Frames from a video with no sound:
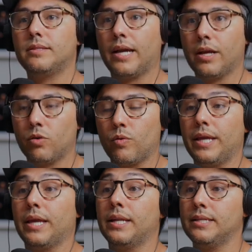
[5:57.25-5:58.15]
Tyler
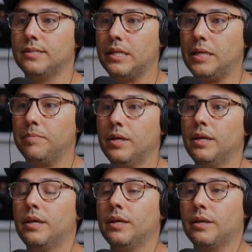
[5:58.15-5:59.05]
Rake and his team
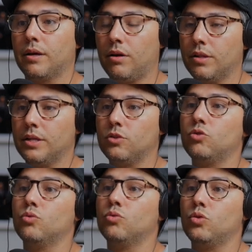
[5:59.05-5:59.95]
get called in
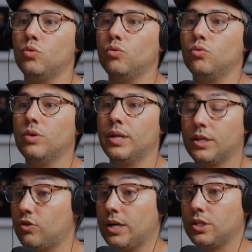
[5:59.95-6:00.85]
to do an
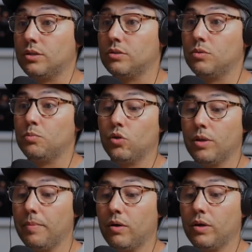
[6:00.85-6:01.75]
extraction to Correct. pull
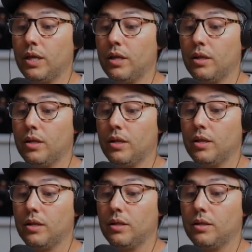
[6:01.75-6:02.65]
him out and
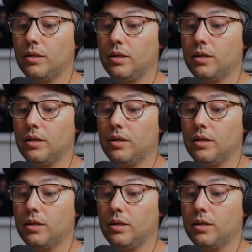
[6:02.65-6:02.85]
and